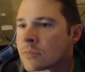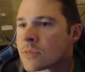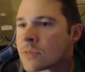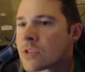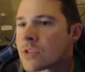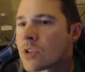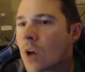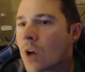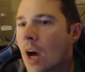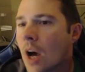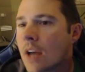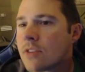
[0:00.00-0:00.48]

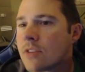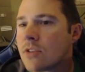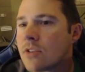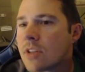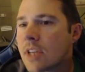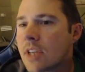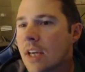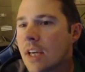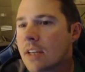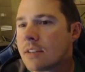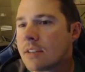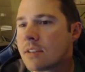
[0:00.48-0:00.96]
So as you
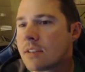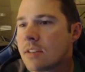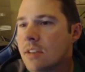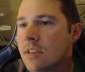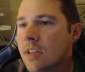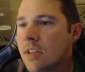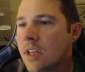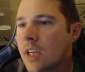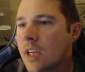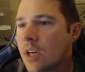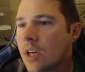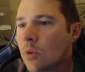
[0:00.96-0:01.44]
can
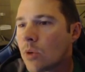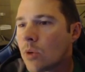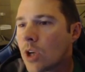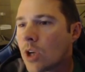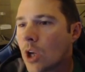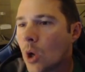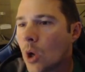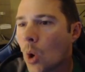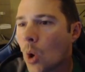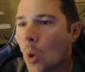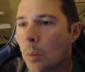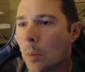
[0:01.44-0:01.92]
see here, we're
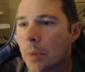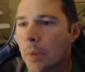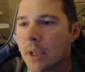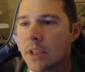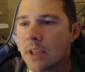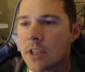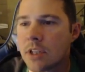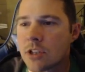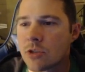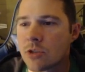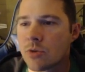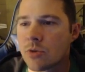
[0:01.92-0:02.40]
going to open
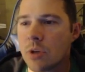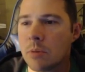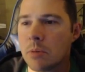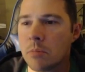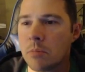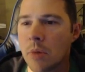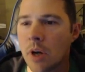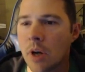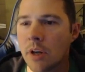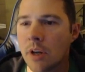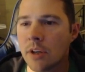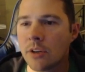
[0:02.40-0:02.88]
the stream
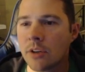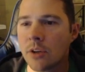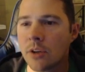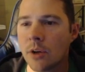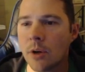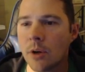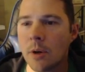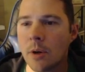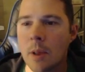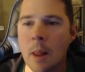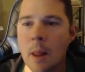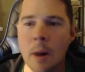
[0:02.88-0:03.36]

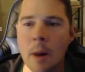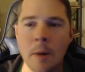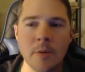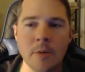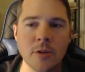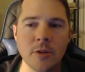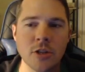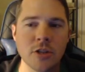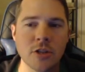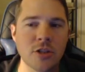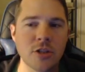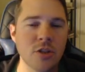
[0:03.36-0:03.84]
monitor
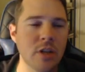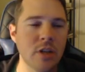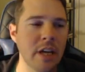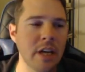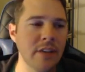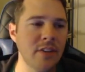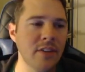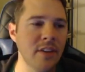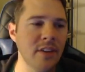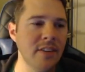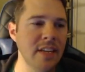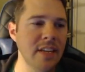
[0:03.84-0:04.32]
just to
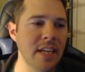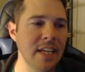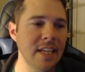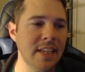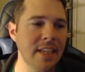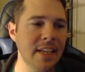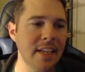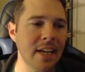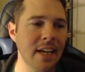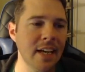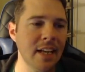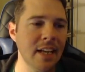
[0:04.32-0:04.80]
get the
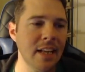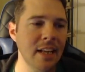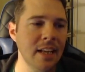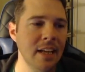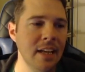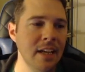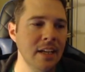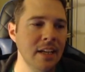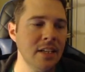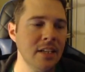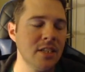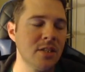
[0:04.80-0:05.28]
detail.
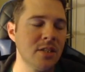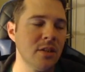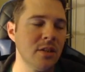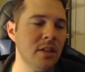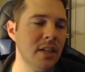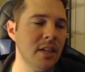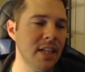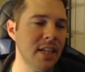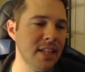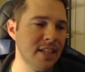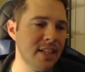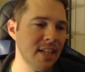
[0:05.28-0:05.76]
So
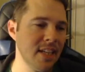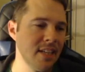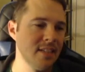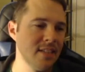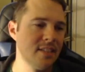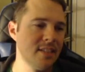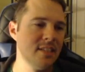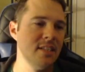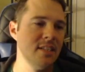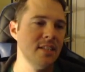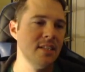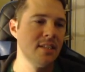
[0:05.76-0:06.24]

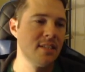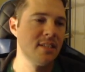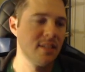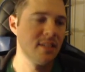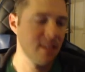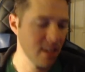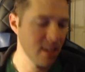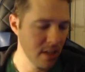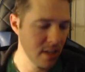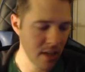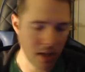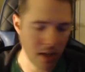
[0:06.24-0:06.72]
latency is
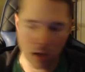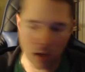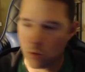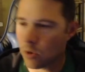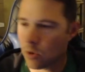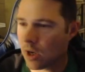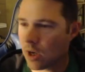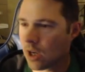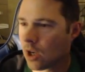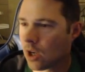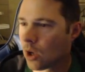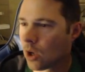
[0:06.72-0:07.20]
still like
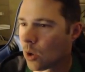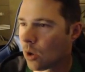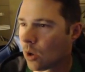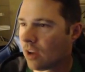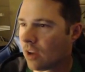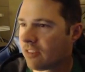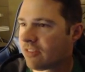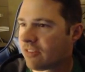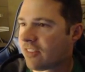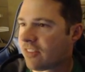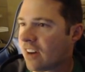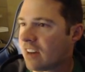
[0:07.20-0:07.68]
quite low
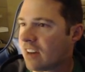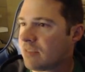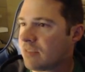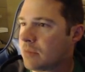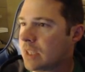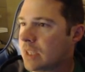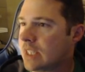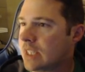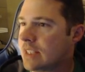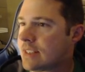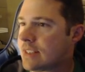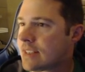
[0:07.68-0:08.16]
at 5
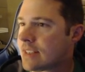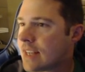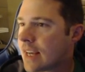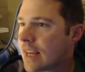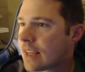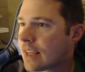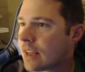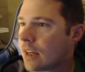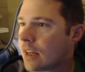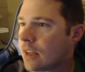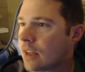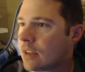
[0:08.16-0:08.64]

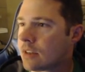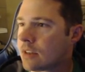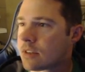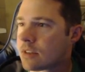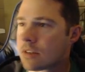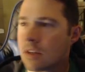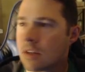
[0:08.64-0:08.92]
milliseconds.